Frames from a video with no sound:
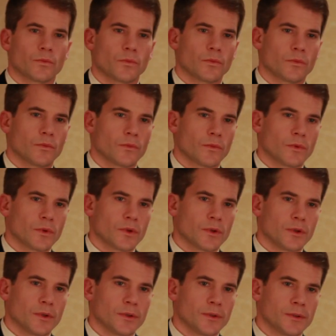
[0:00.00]

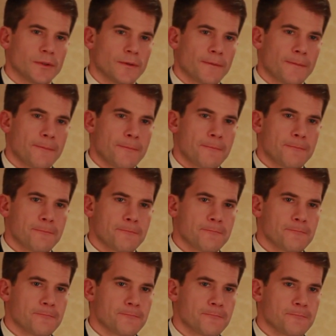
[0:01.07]
The person shown says nothing.